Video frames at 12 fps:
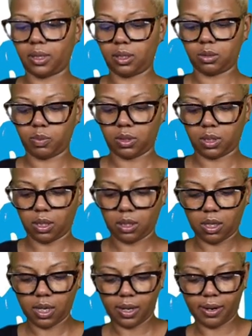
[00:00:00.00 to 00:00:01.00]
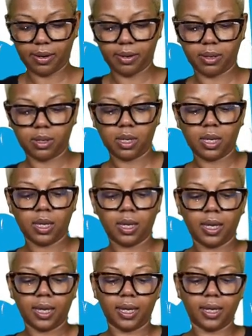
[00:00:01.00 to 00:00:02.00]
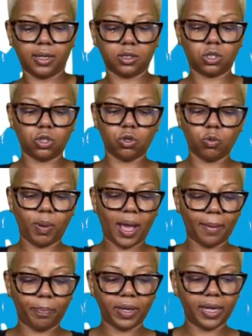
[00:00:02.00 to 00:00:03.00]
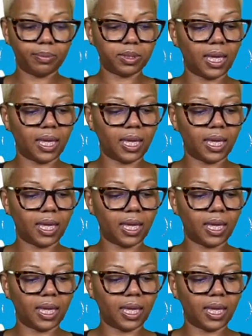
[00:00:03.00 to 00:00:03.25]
Let's put that there. And here's to you, Pop Peeps.